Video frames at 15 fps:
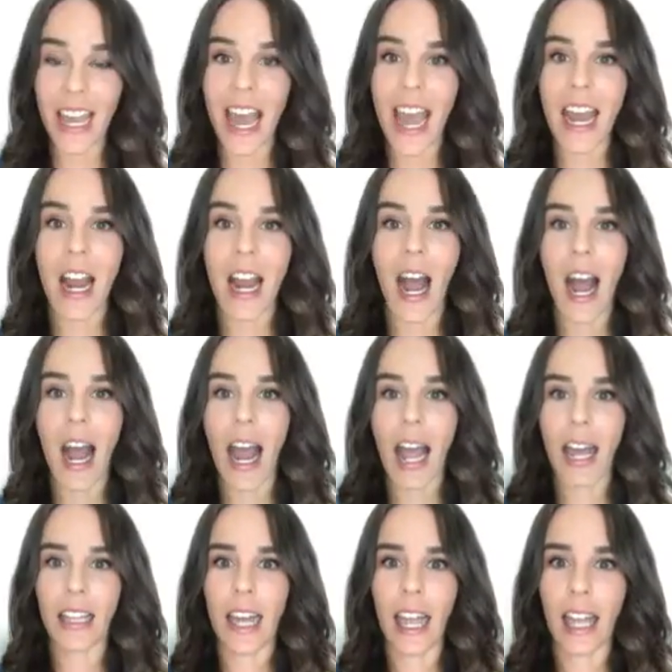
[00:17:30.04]
And
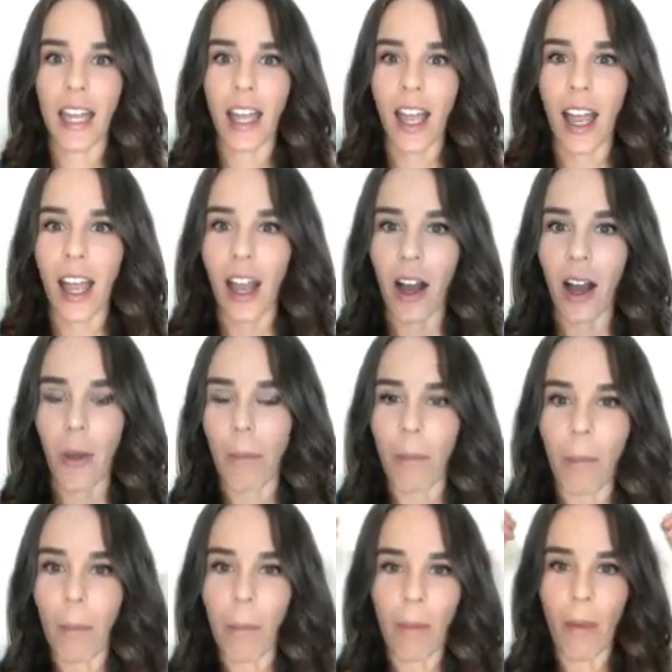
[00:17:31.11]
I
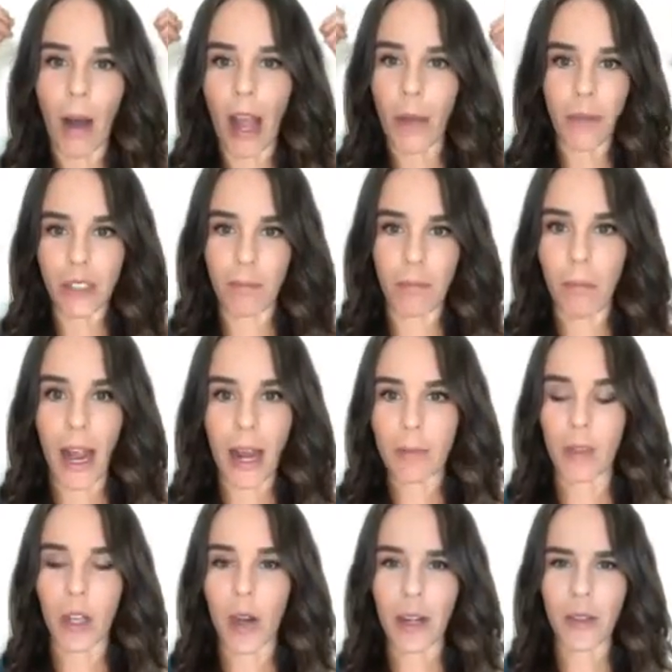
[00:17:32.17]
was
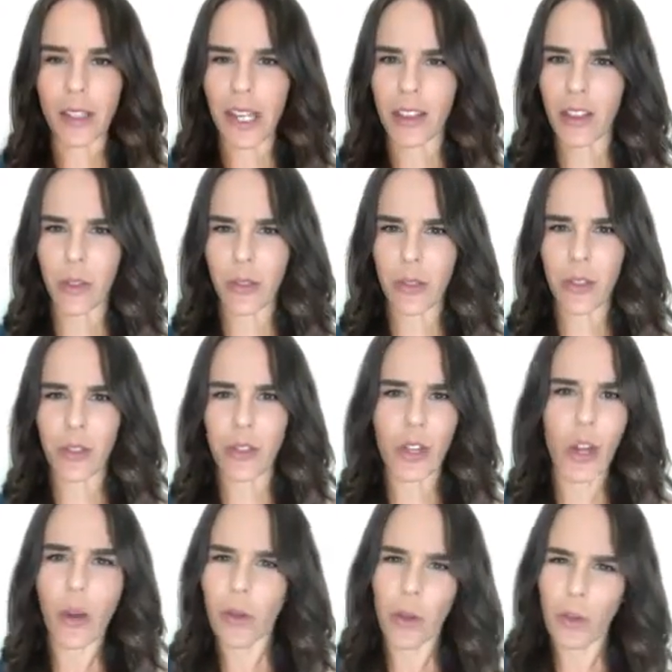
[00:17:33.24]
mind blown. I was like,
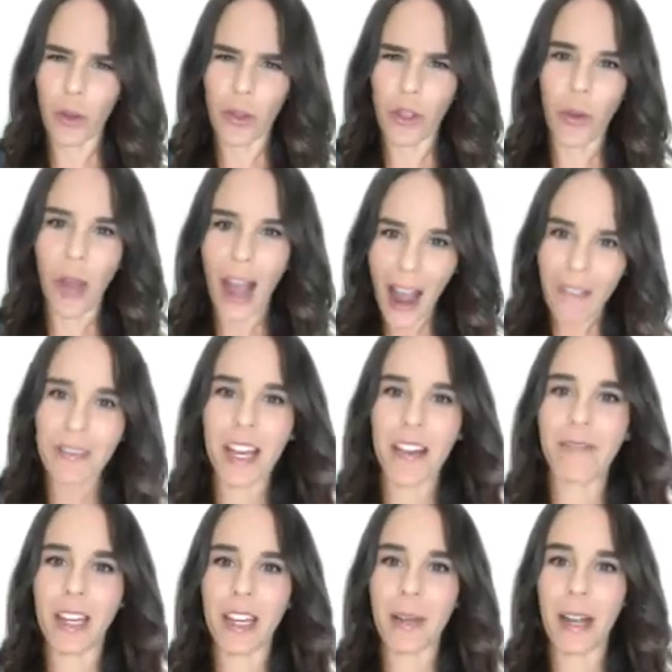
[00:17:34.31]
you have to
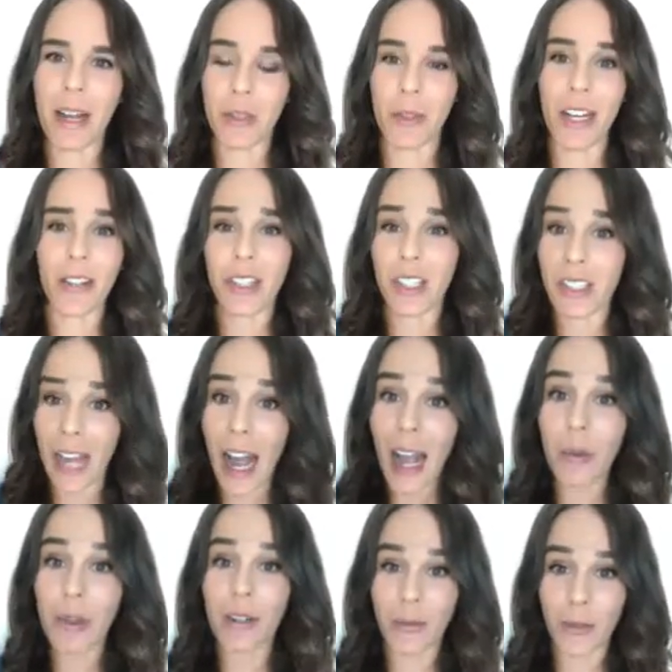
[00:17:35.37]
have vegan mashed potatoes because
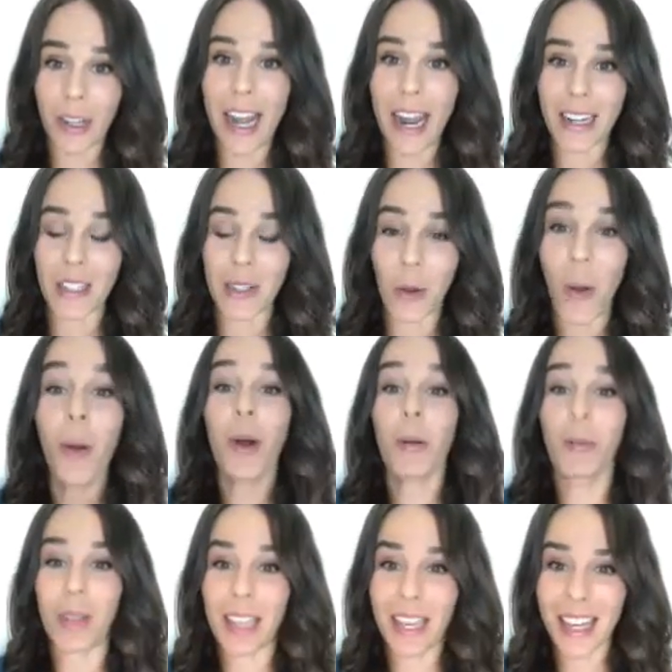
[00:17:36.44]
I would have reacted
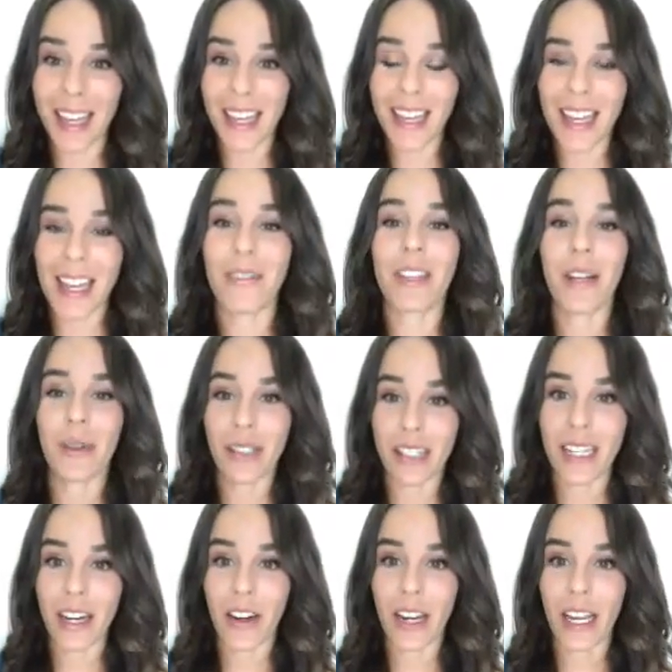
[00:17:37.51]
horribly if there was
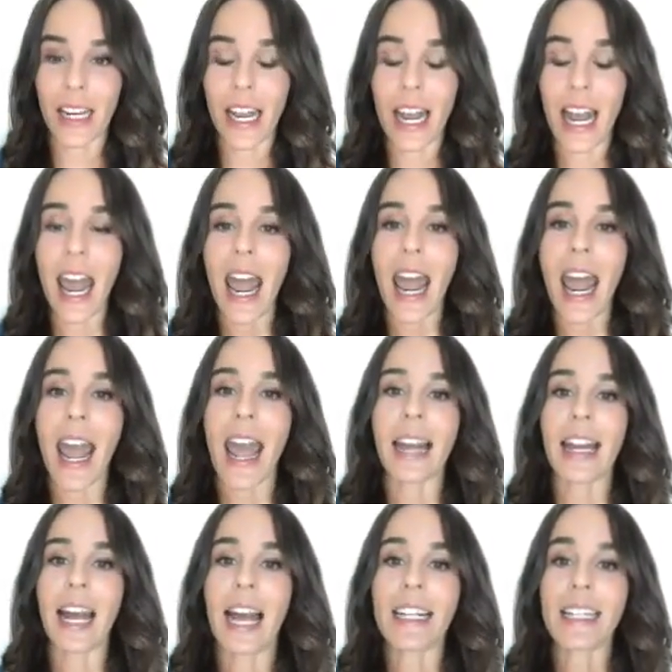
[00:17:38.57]
dairy in it.
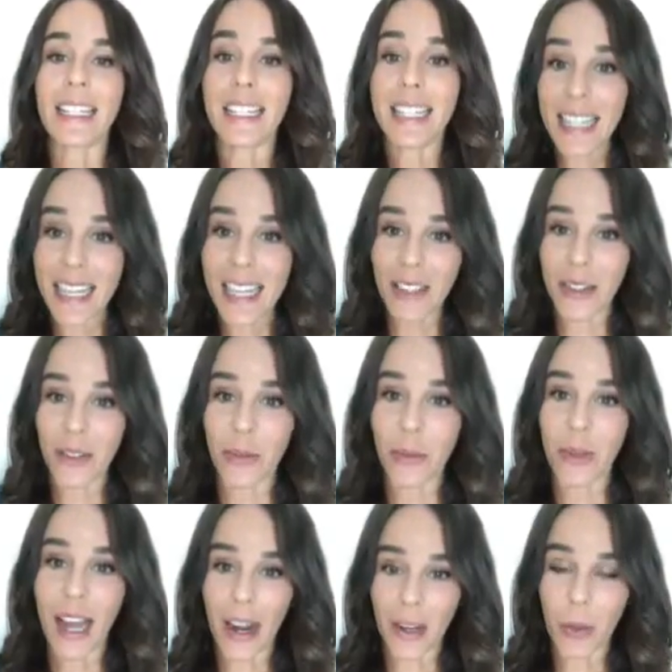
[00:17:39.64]
And I didn't
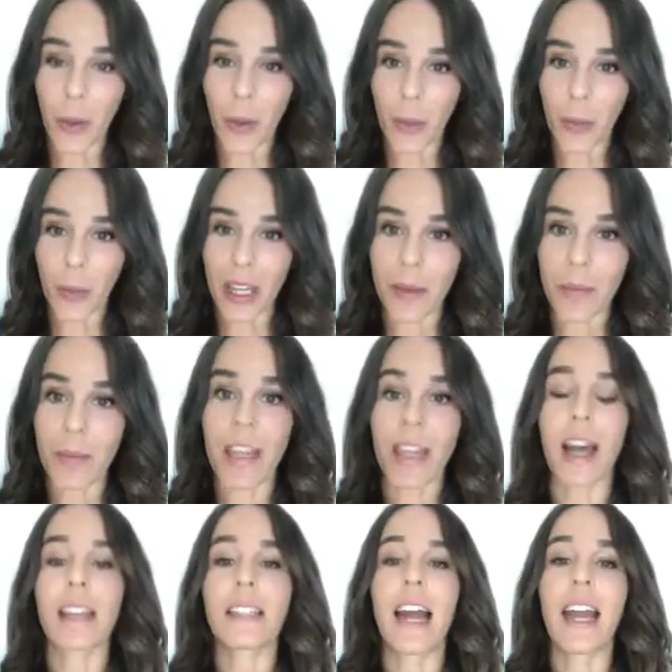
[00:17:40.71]
react horribly
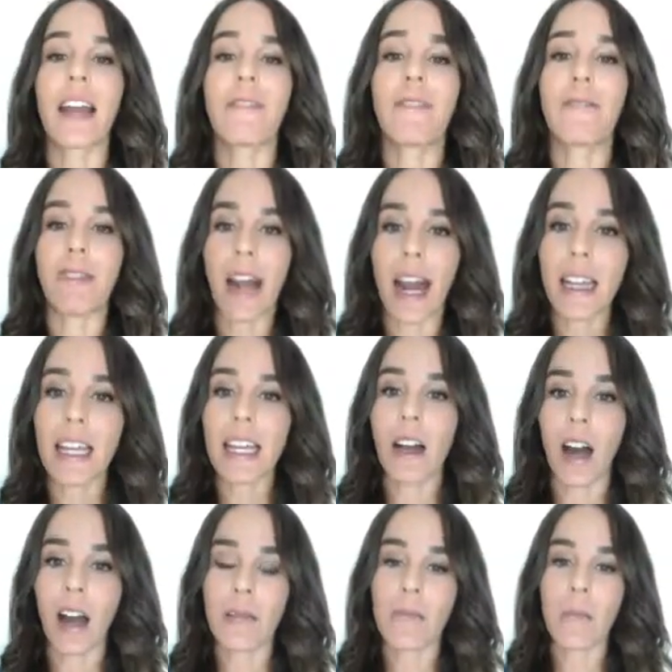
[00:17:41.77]
because I had finally
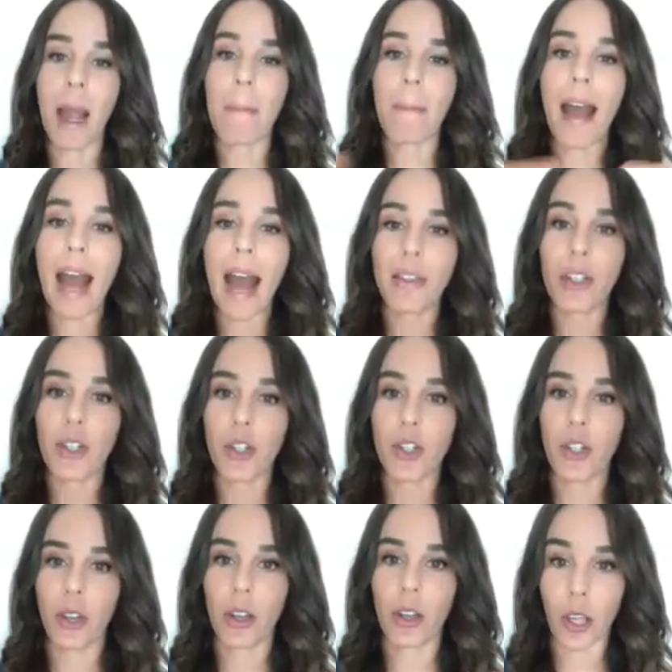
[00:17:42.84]
gotten my
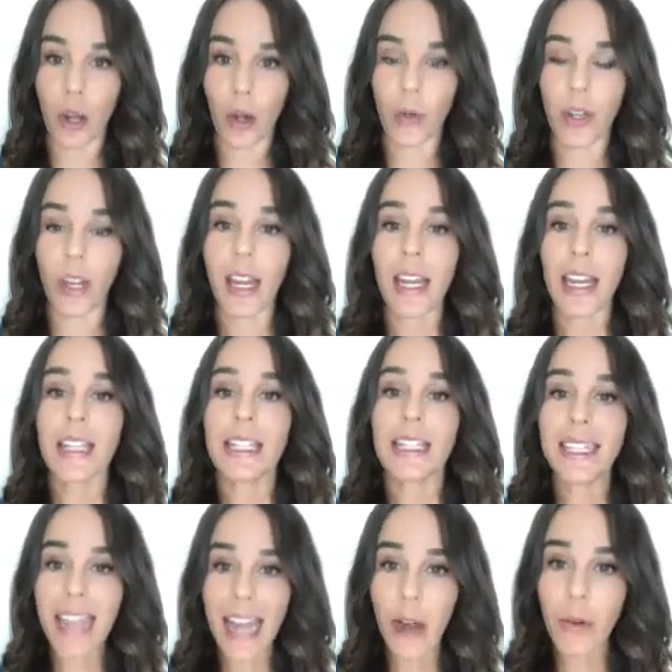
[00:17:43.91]
pathogen load
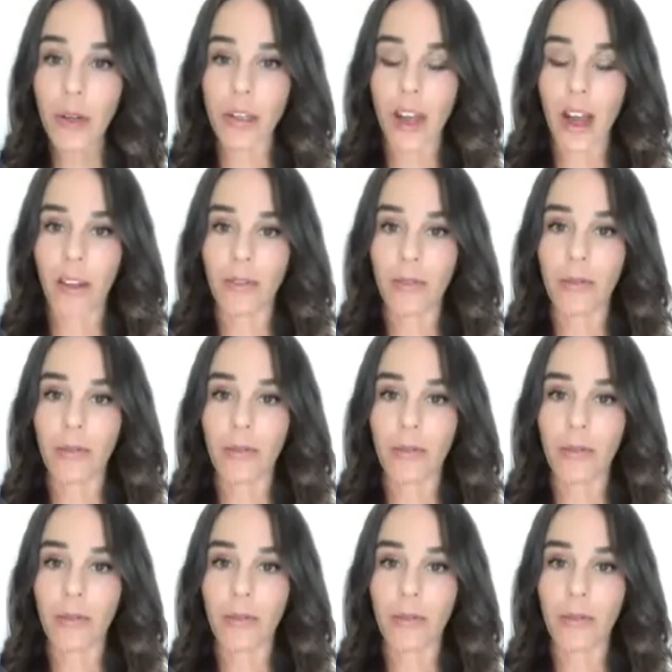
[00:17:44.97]
down enough